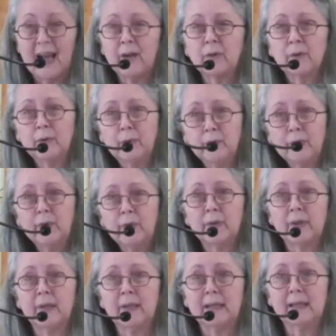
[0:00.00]
our
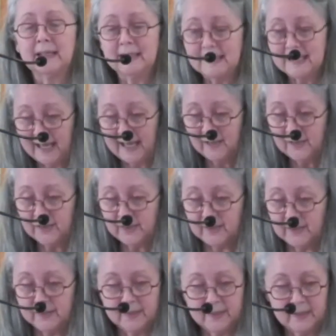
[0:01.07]
good
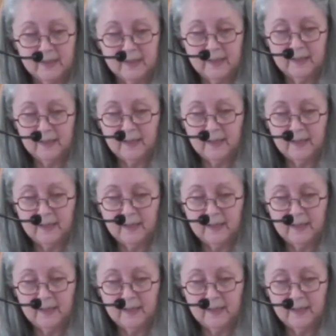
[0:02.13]
intentions,